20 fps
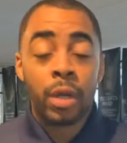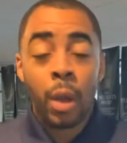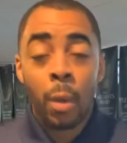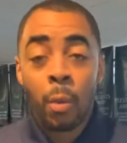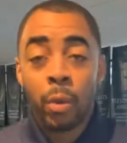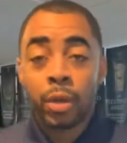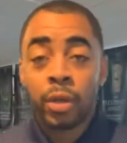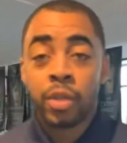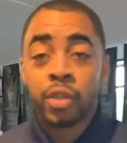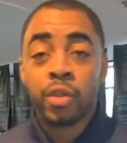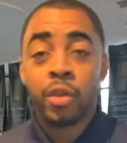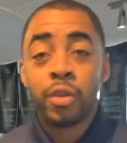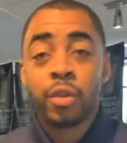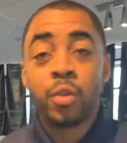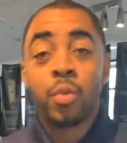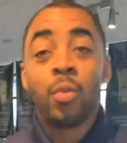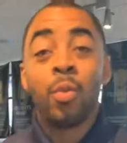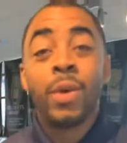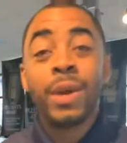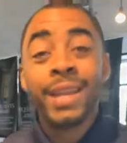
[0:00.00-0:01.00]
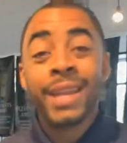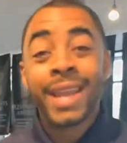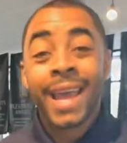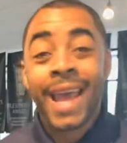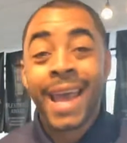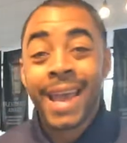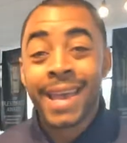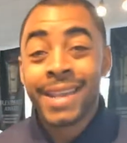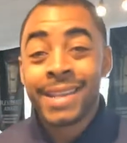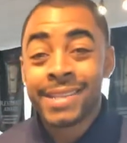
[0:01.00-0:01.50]
I want to show you what it
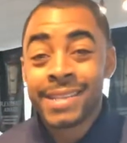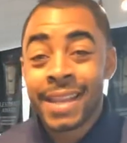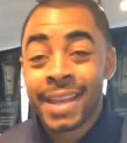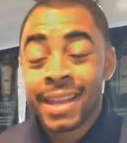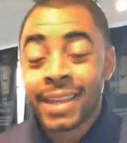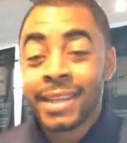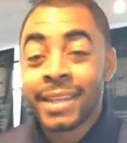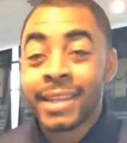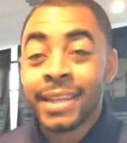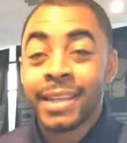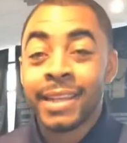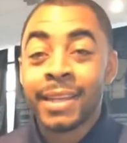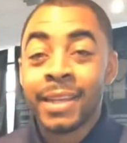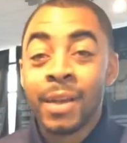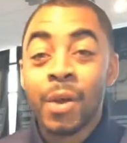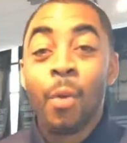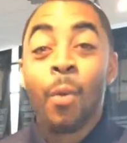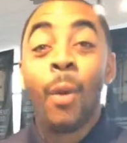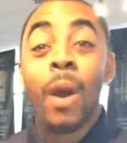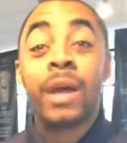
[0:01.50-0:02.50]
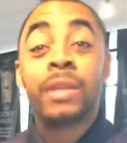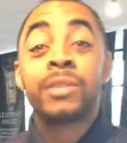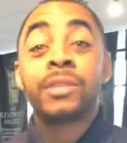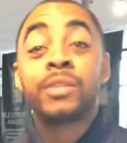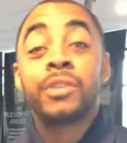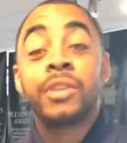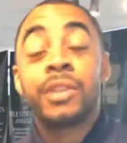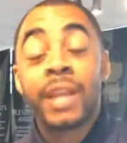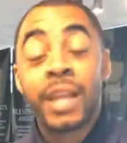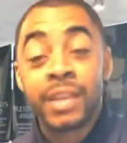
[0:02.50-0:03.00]
had exactly and why
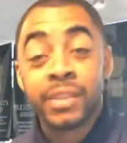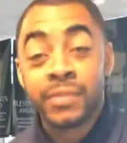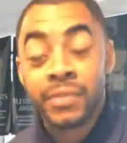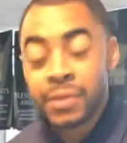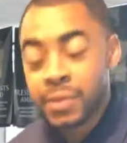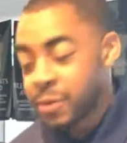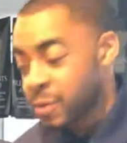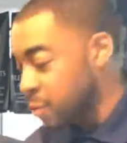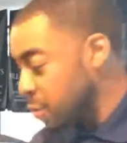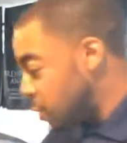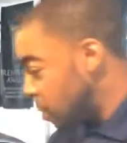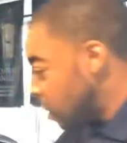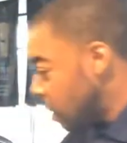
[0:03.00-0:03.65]
such a nice vehicle.